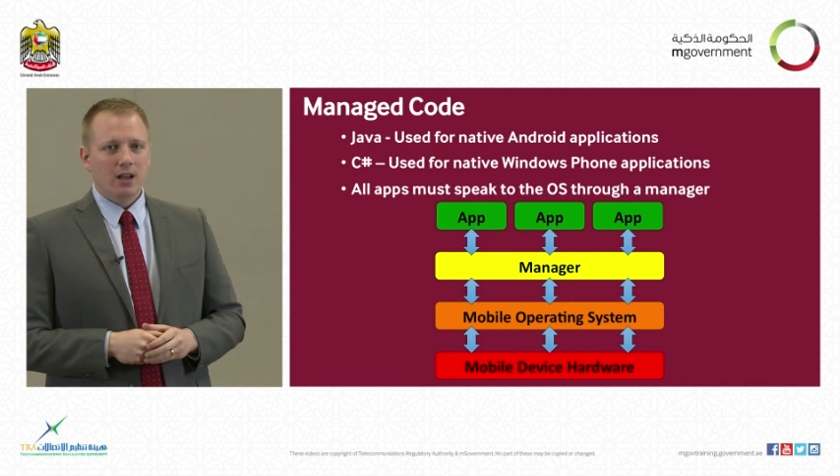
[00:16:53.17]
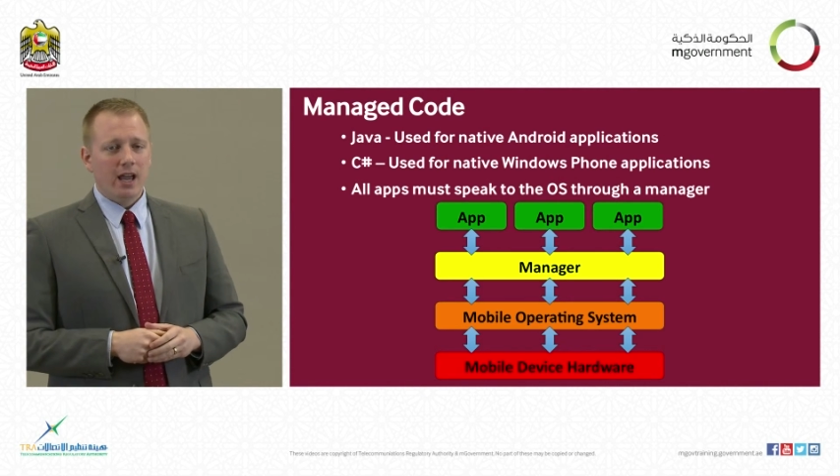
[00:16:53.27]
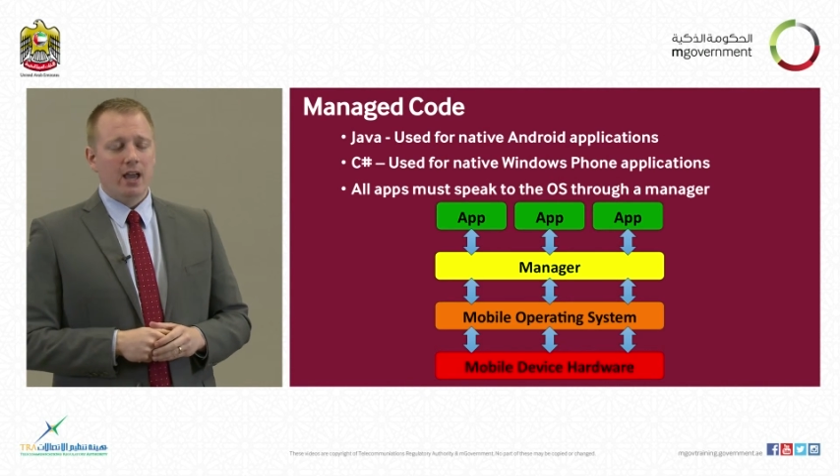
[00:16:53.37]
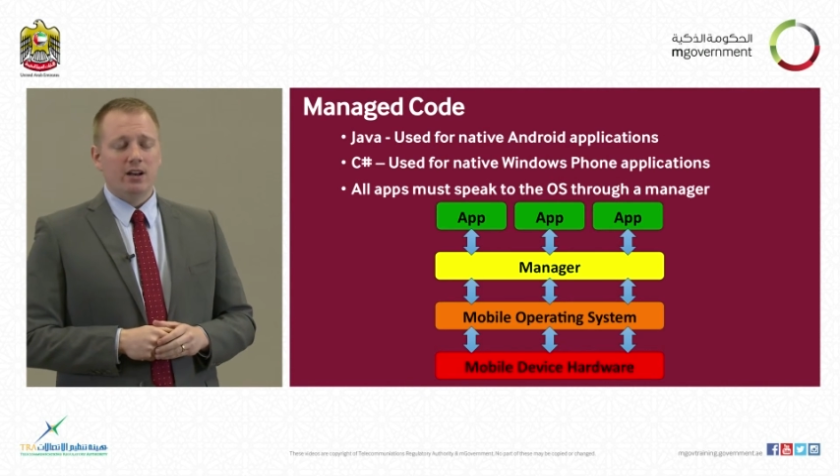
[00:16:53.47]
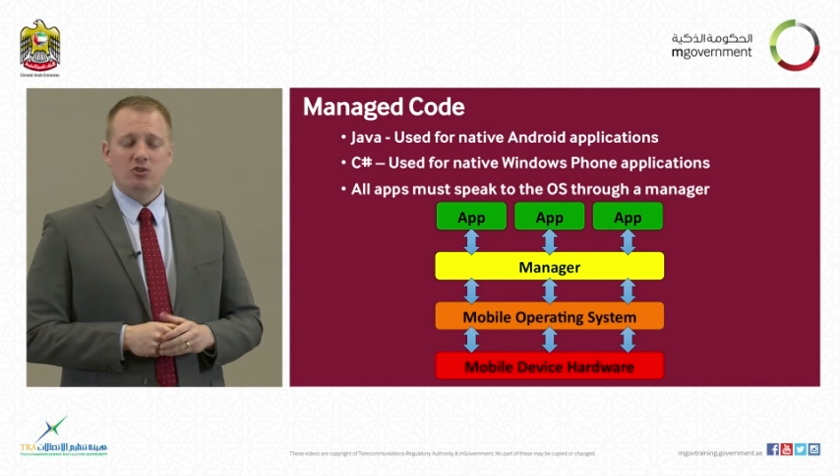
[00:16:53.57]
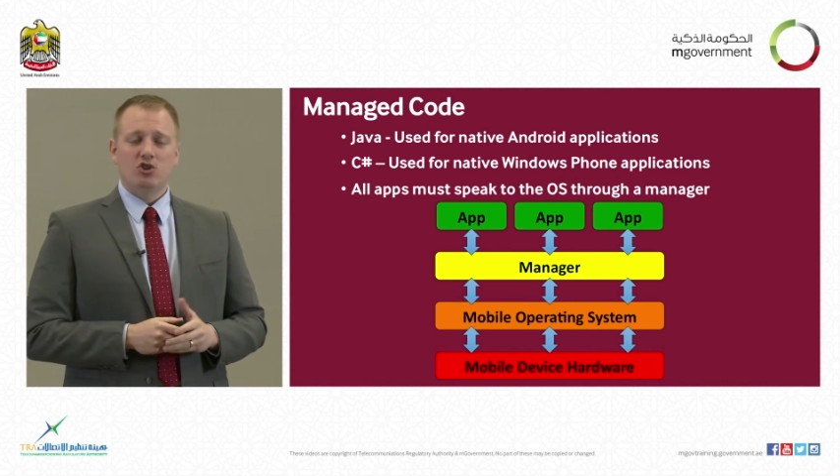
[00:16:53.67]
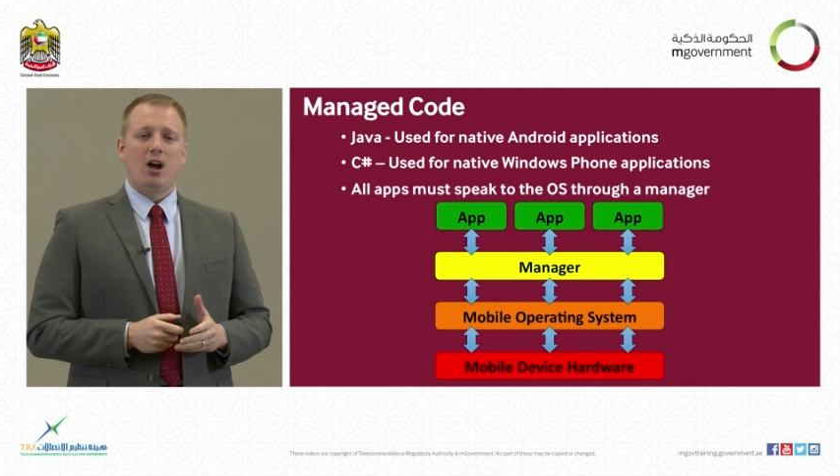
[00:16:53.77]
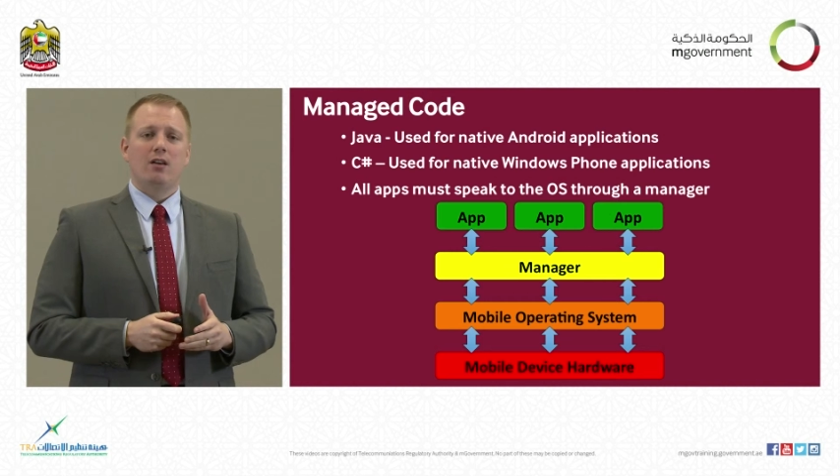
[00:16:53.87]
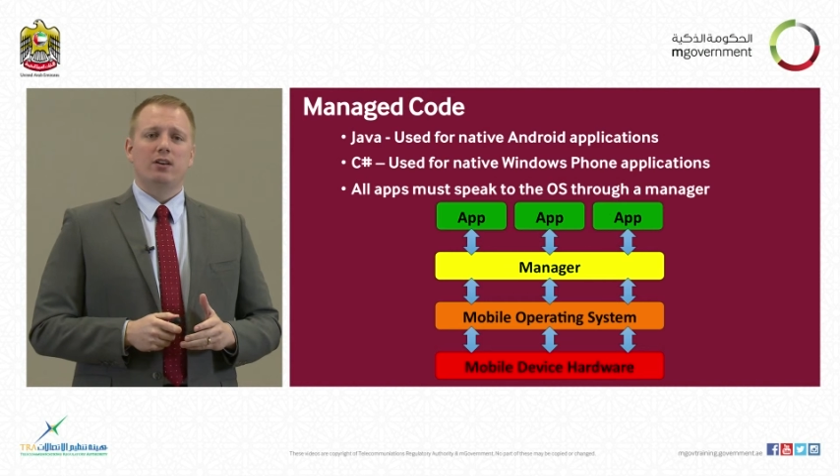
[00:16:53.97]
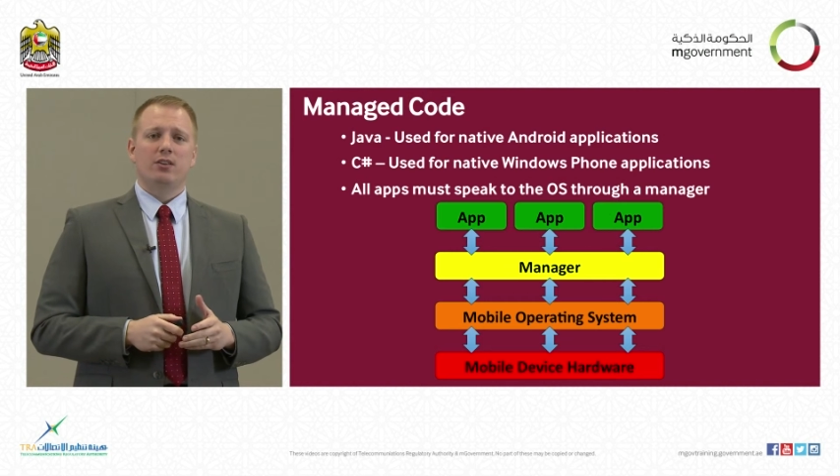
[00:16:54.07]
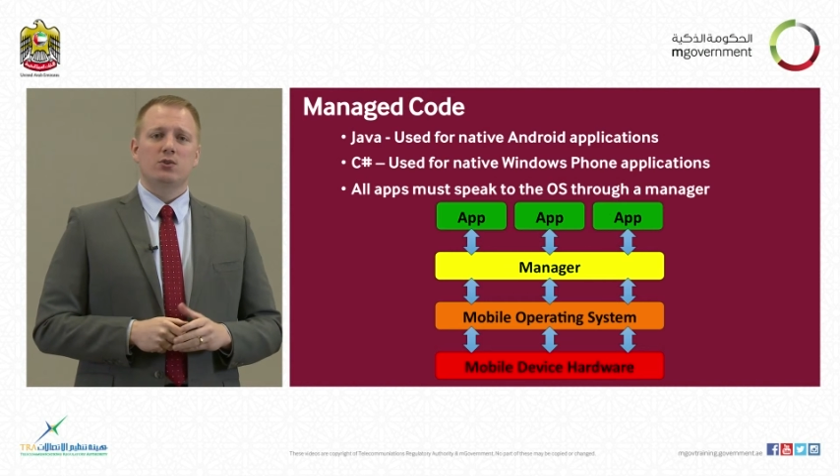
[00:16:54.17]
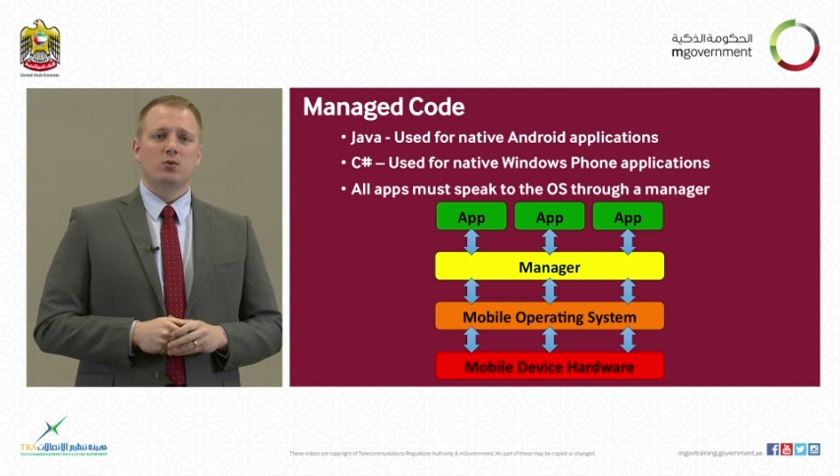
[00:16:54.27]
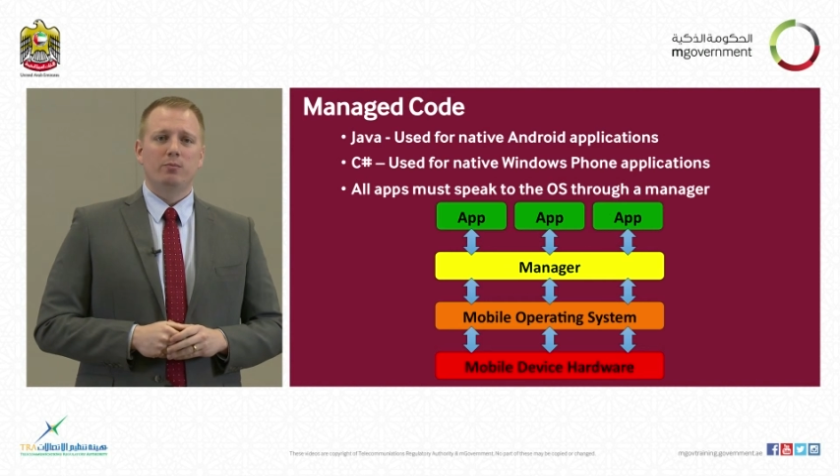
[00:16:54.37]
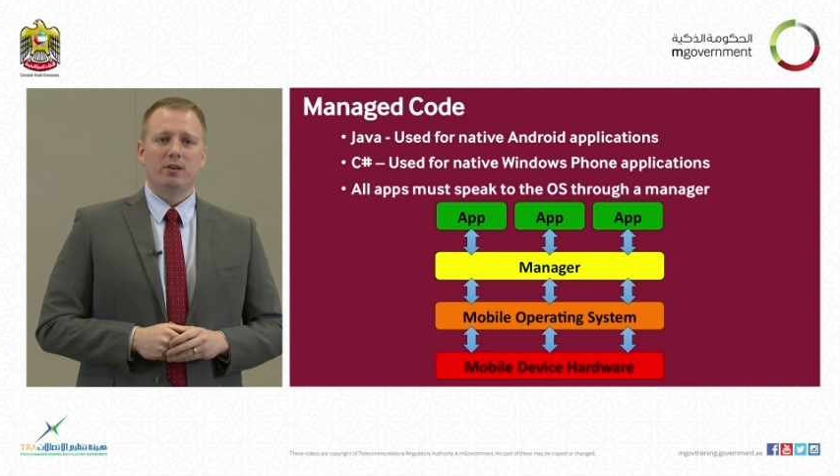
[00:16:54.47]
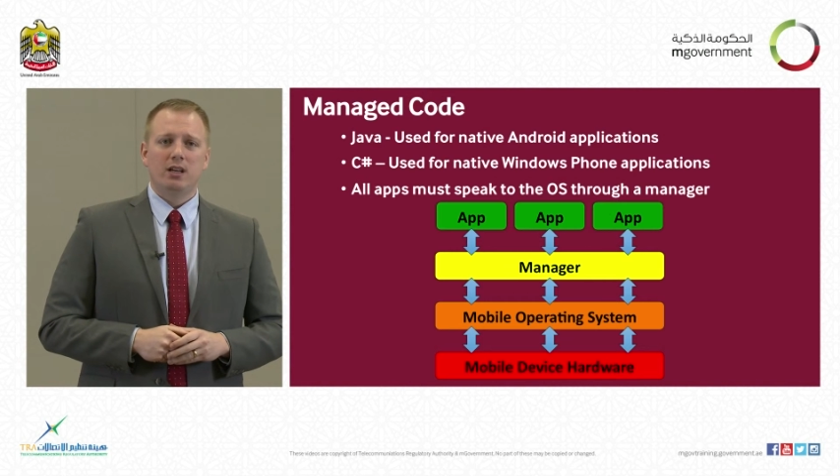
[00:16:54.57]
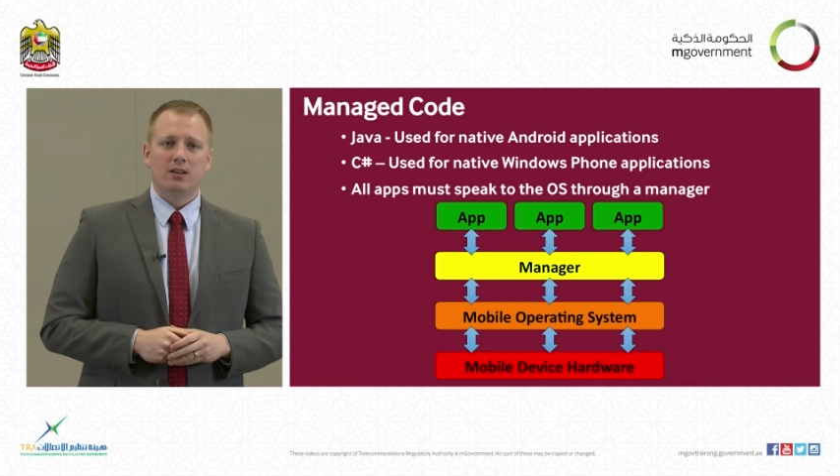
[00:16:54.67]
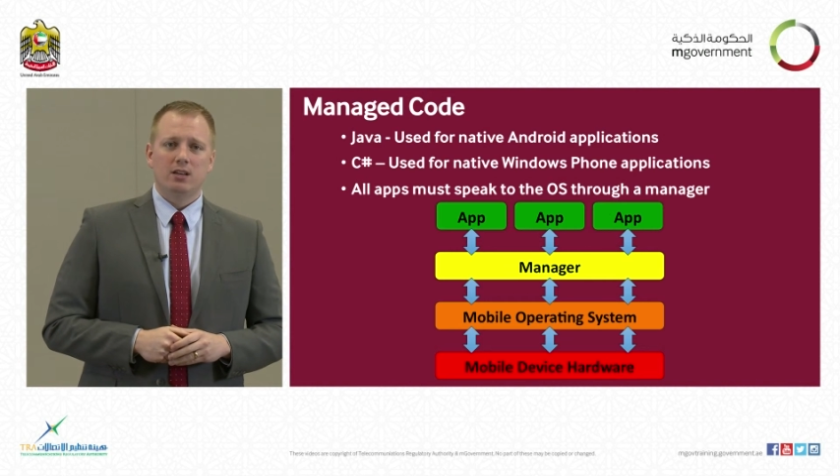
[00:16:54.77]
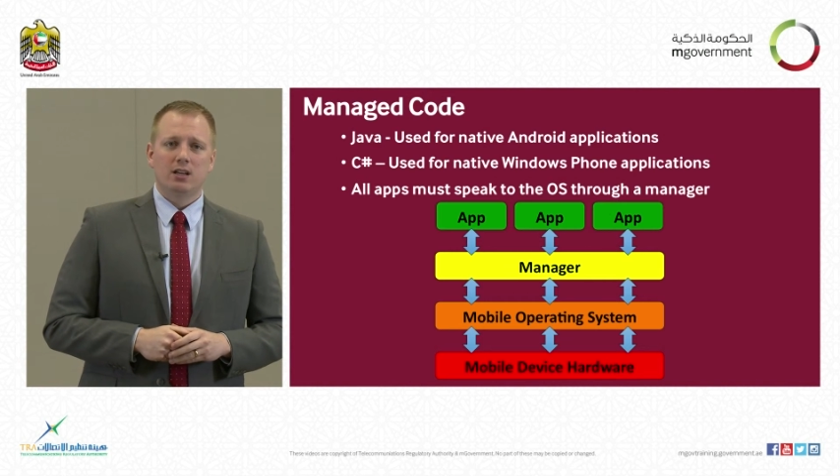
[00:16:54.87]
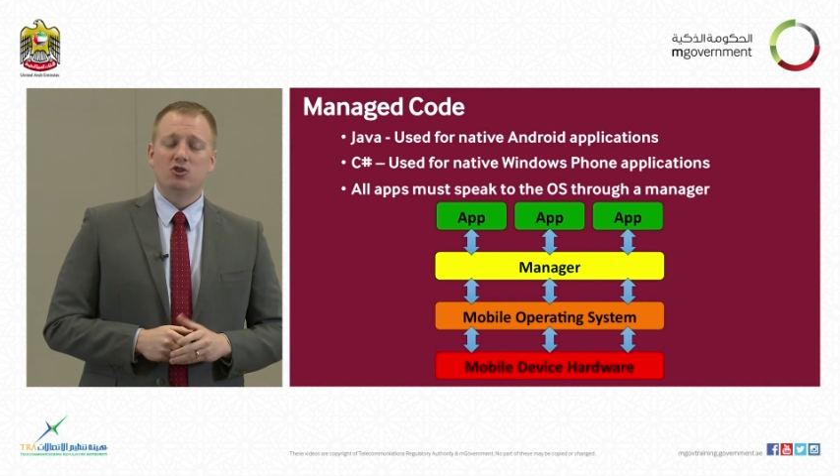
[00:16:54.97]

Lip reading: And in Java, this would be the